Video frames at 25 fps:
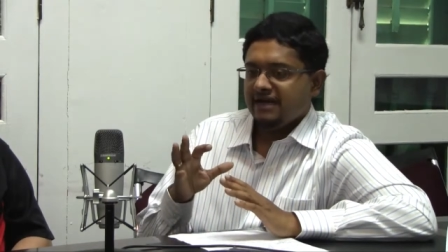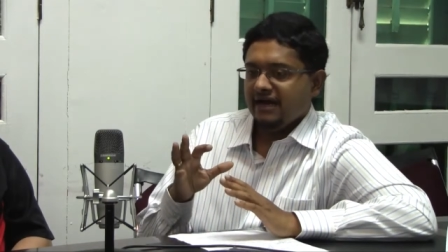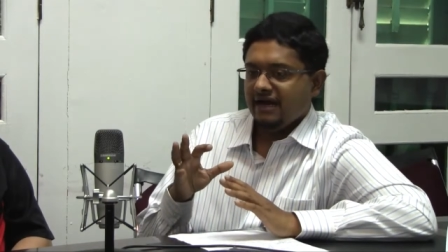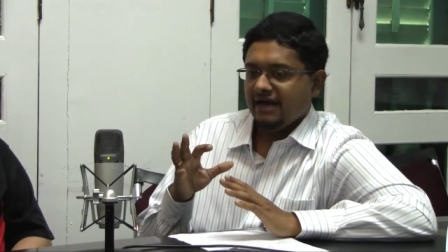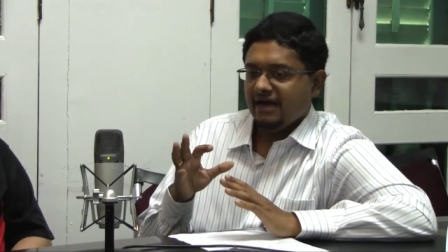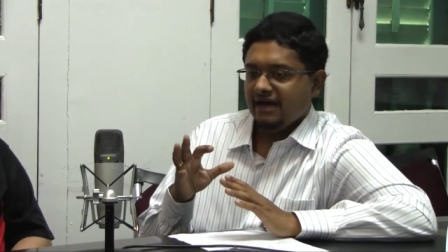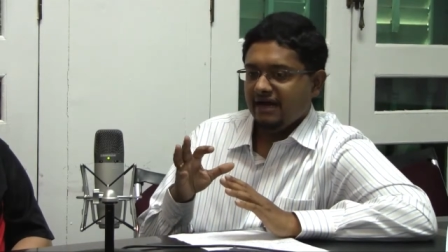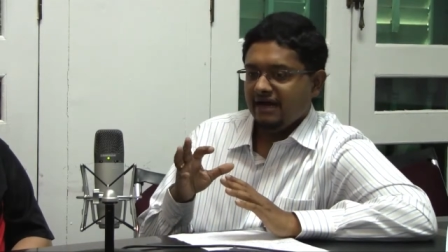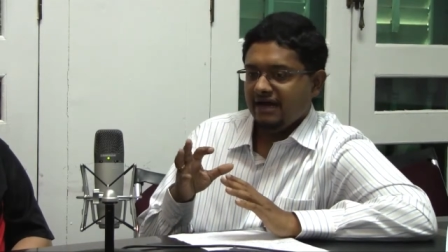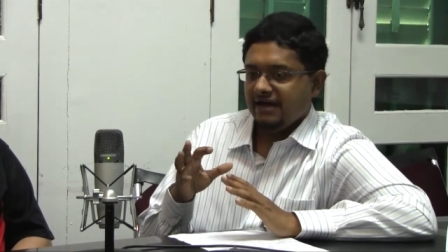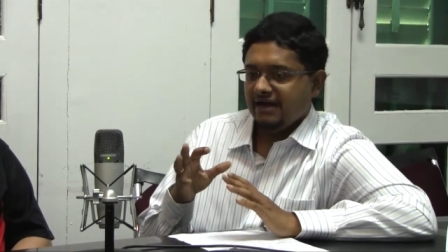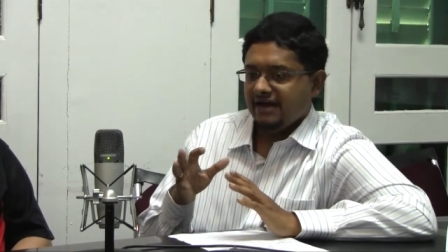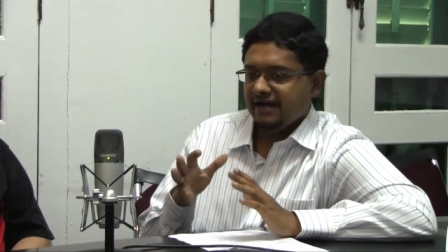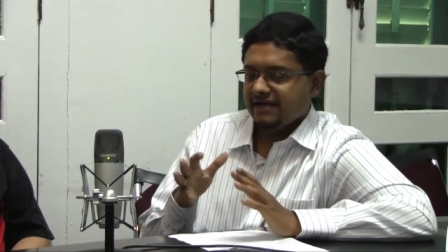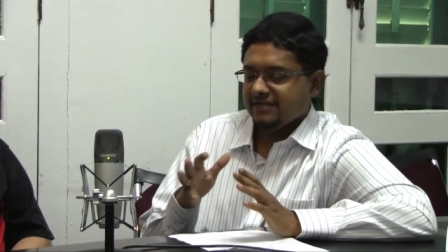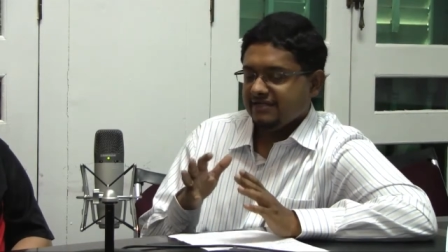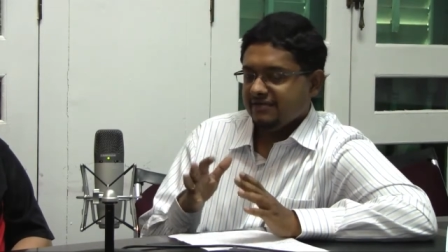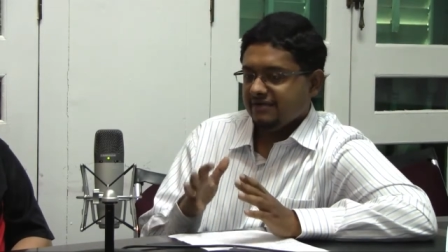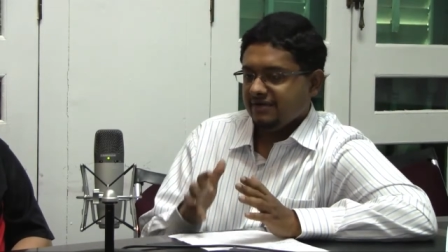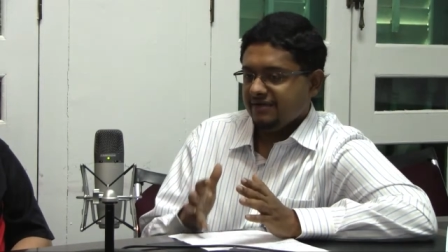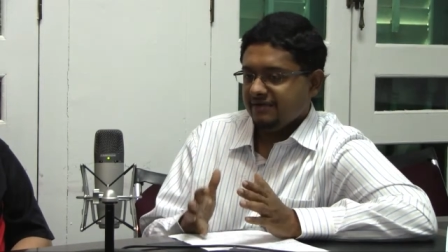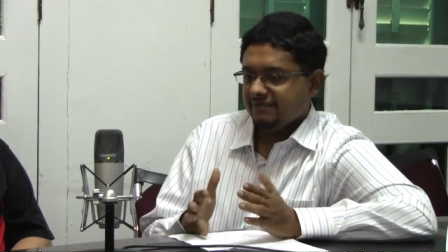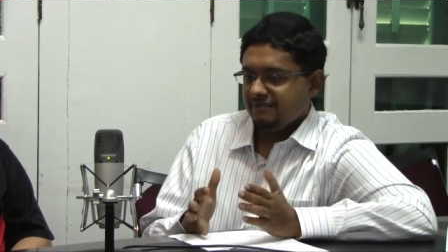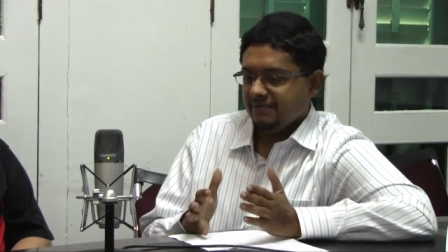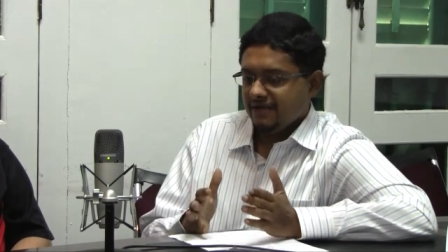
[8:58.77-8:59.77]

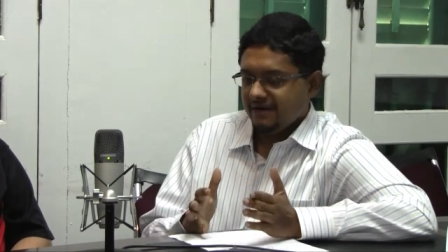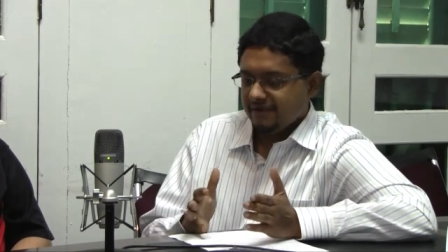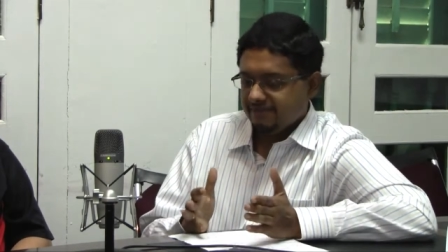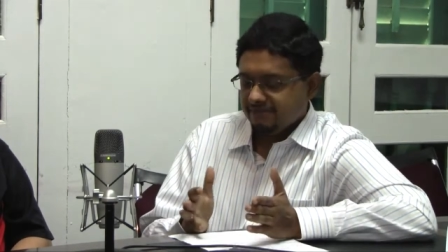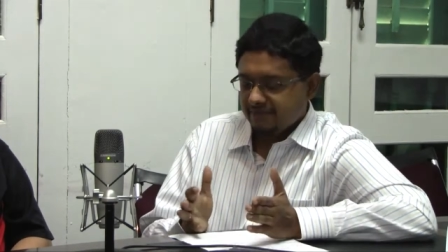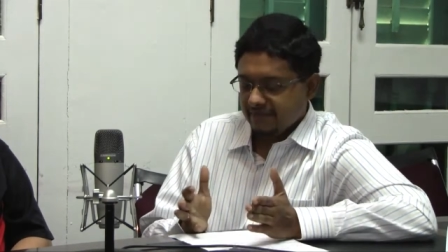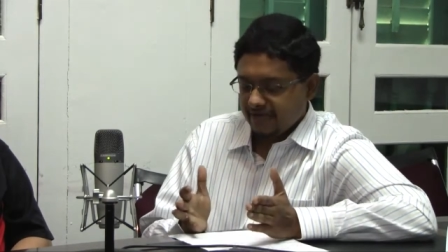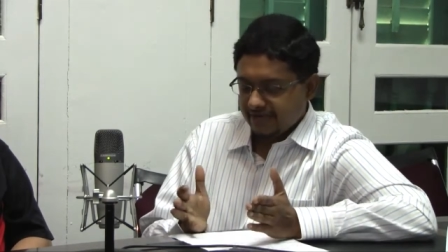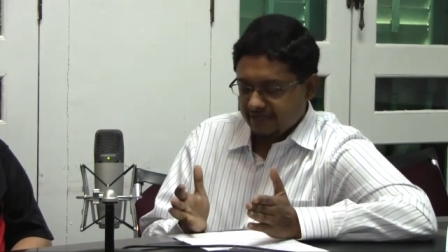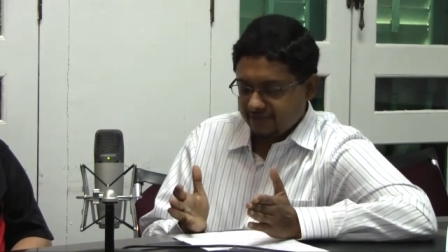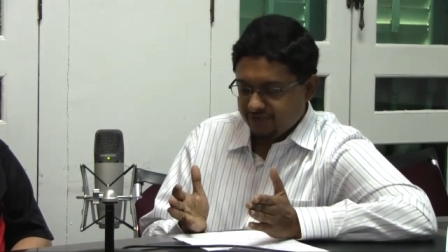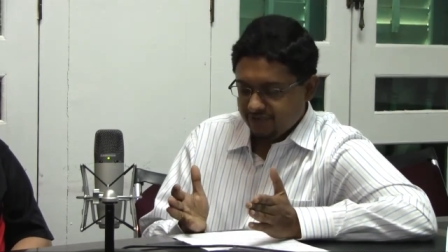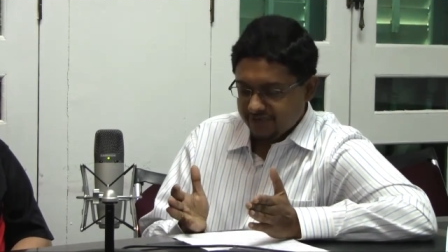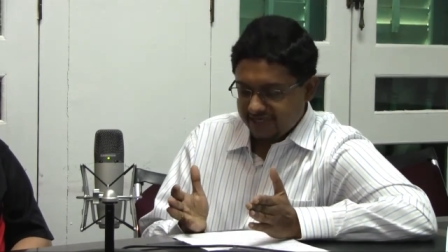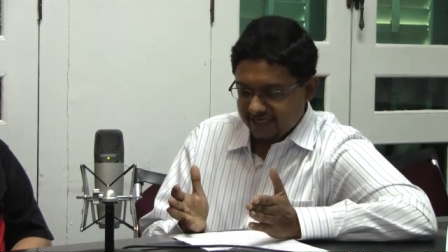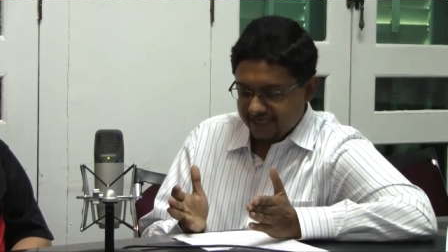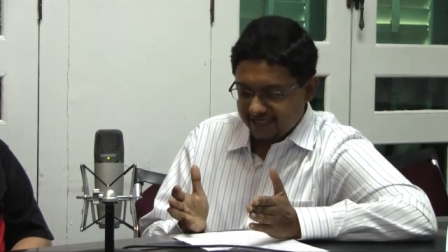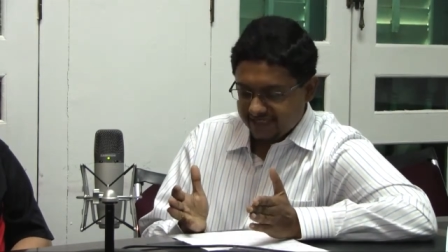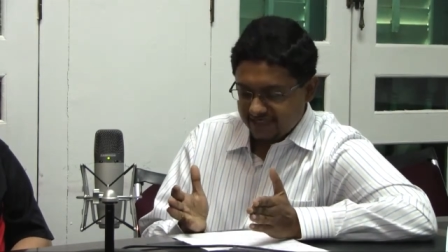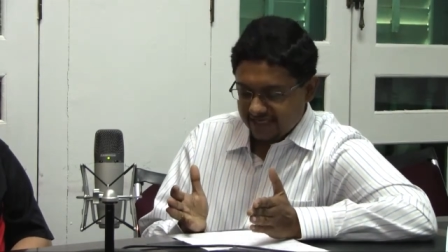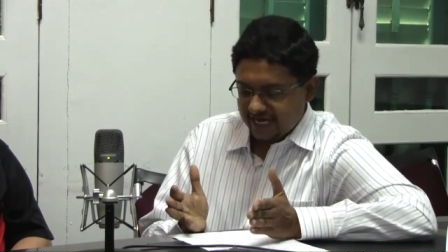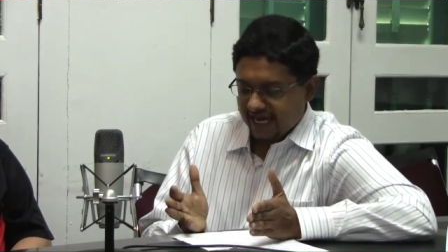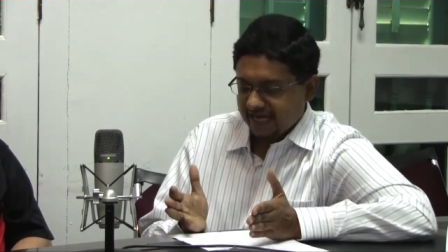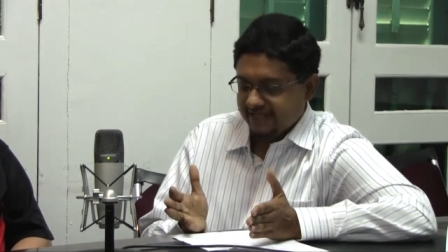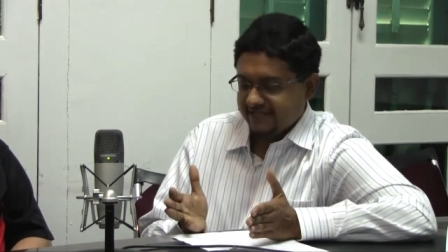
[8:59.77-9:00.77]
a
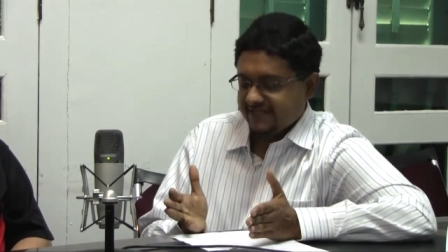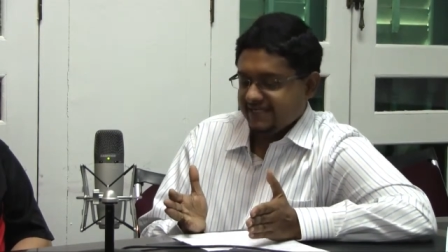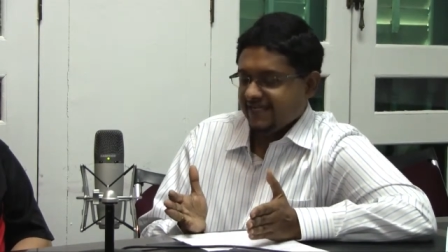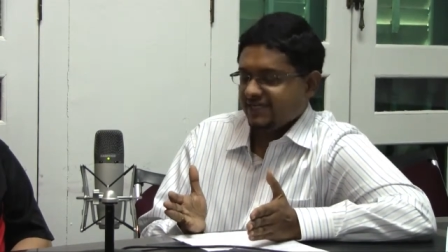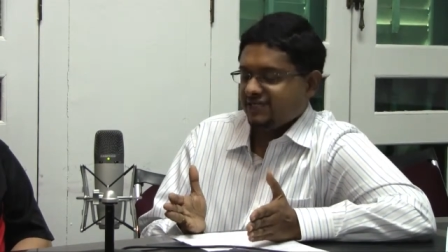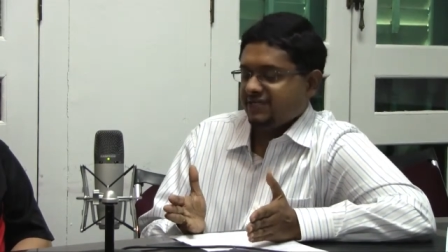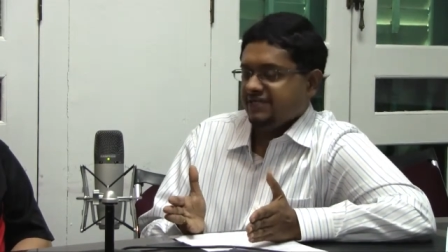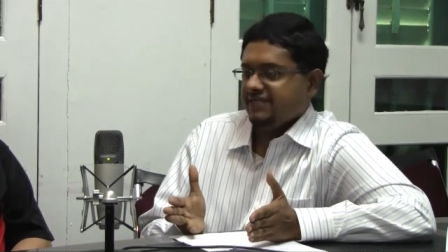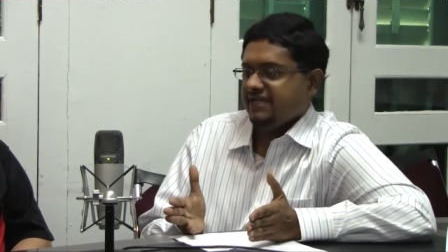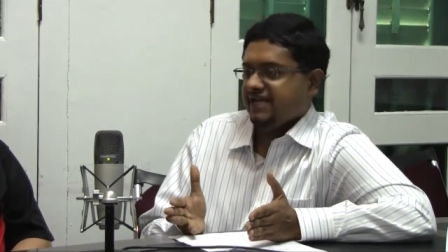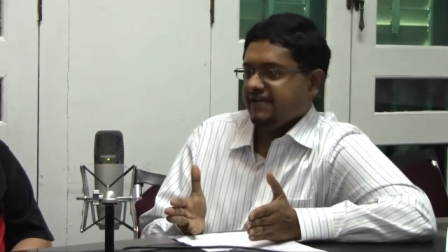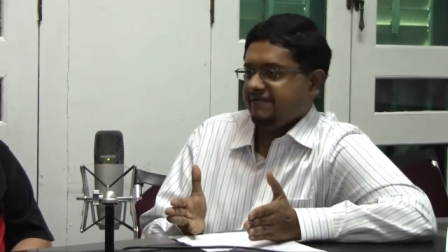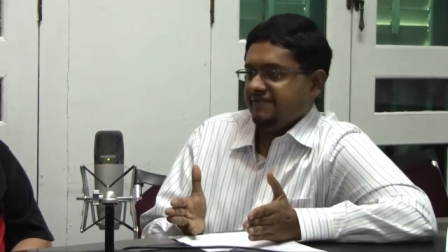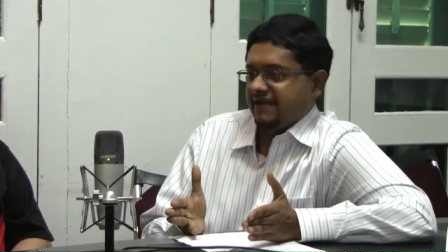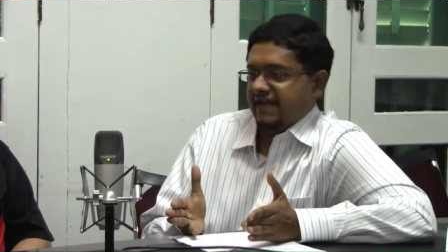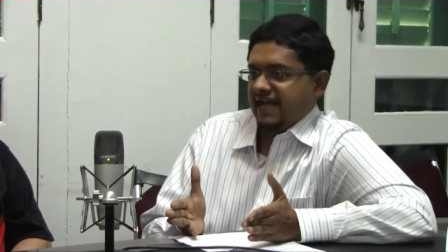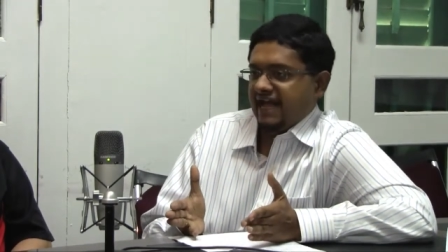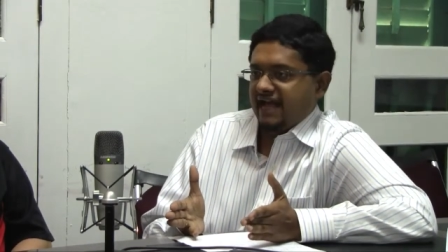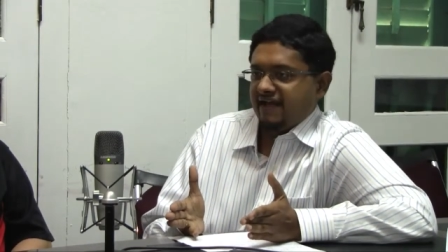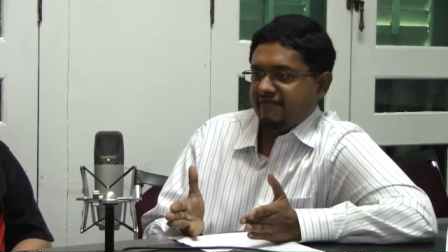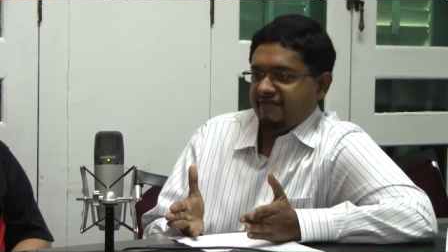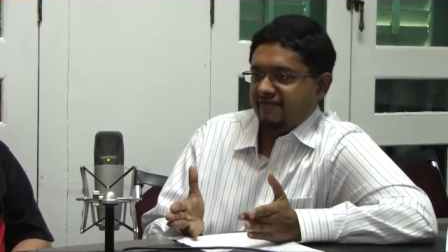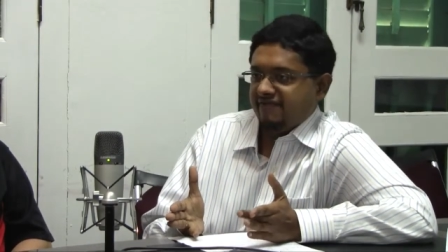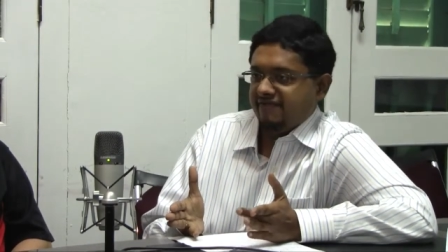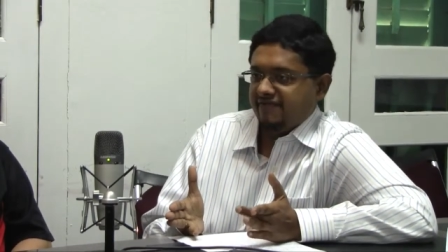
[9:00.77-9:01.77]
Twitter chat session that we
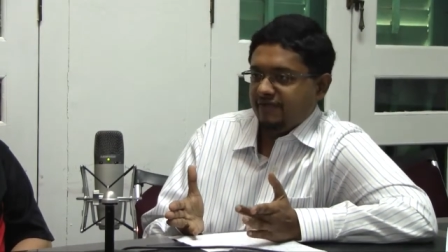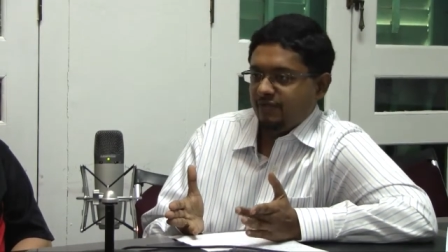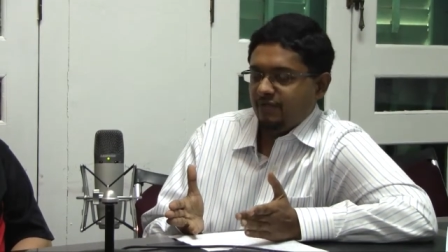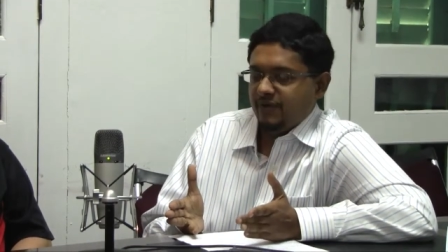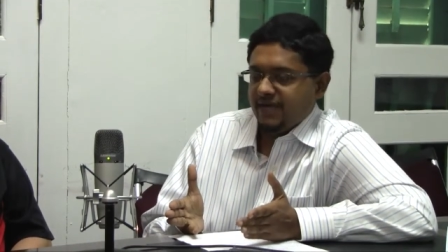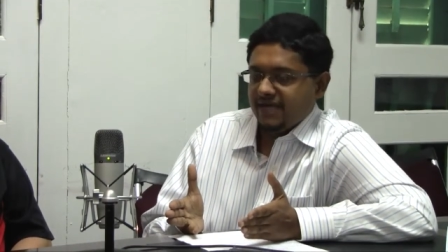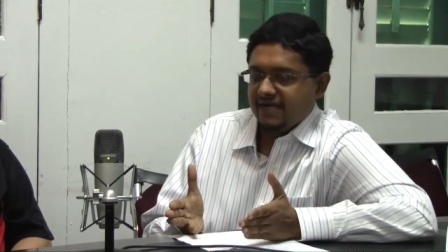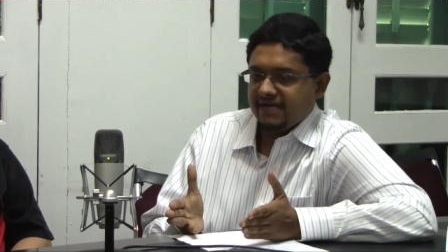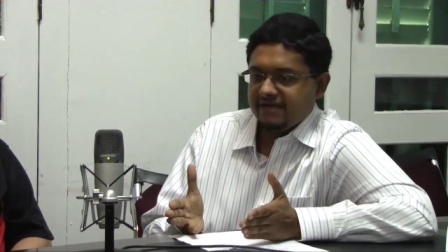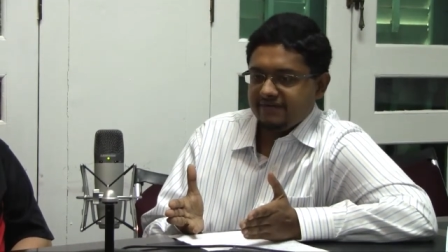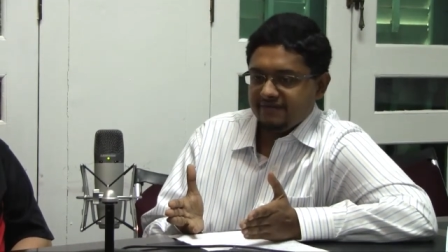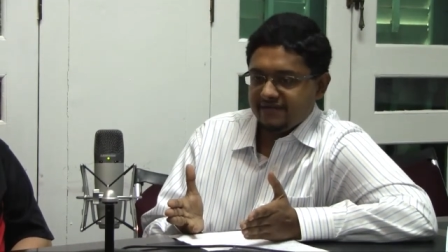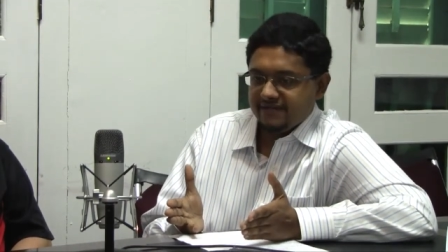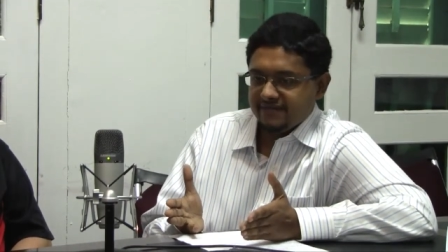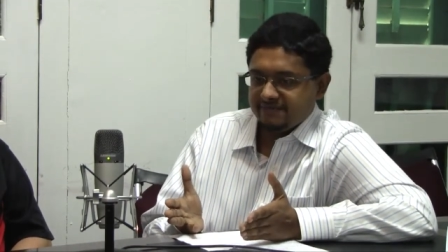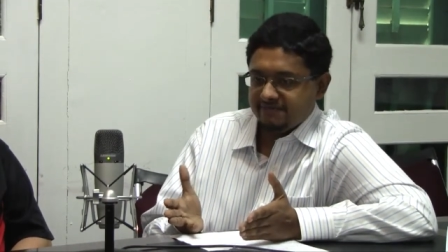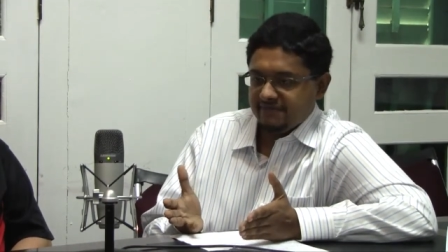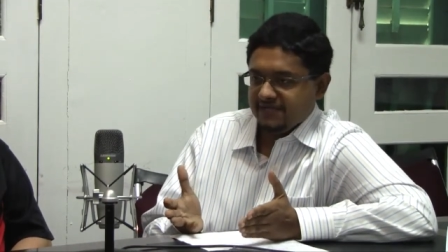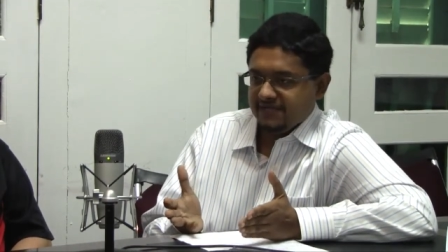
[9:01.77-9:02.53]
have every week, which is